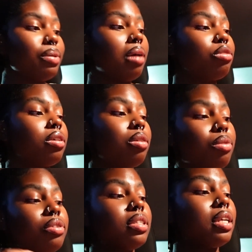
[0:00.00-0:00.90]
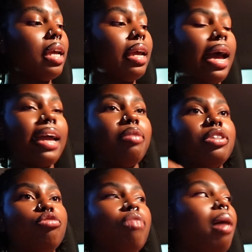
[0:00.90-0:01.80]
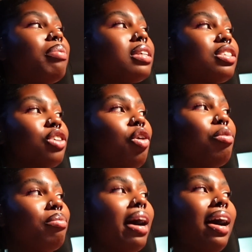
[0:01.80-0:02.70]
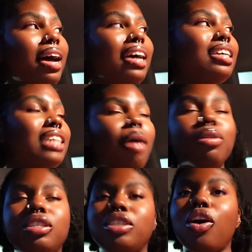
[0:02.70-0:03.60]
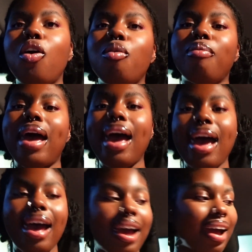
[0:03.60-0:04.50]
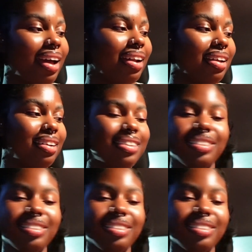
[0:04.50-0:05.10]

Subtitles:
That's when I was trying to roll today, I was dropping so much. What I was so mad.